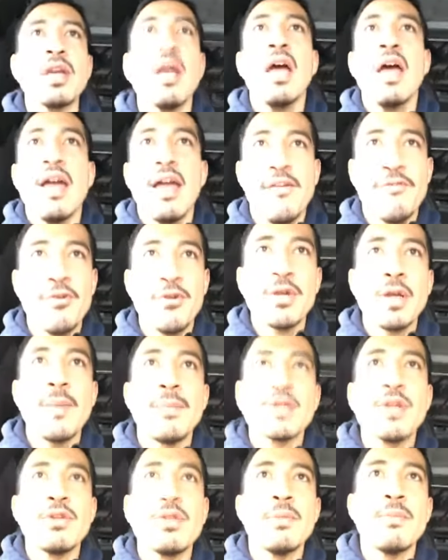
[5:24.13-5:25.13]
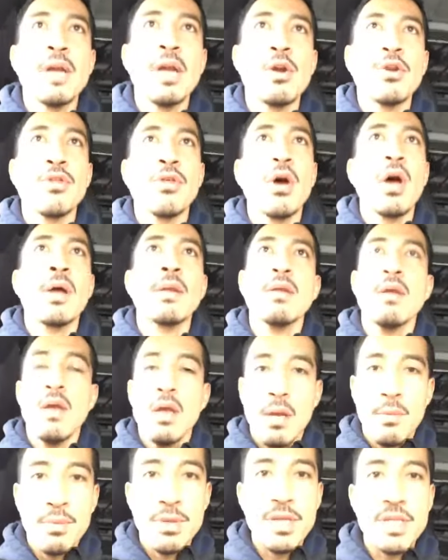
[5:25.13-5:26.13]
If you're coming to the marathon,
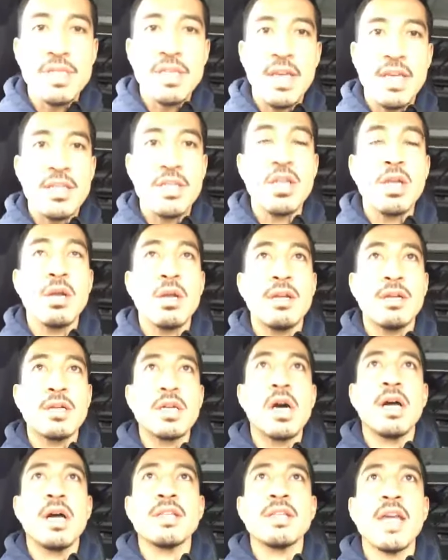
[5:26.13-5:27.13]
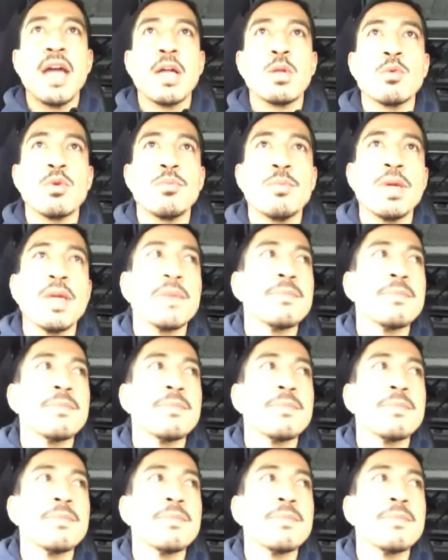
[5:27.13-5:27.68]
please get in contact with me.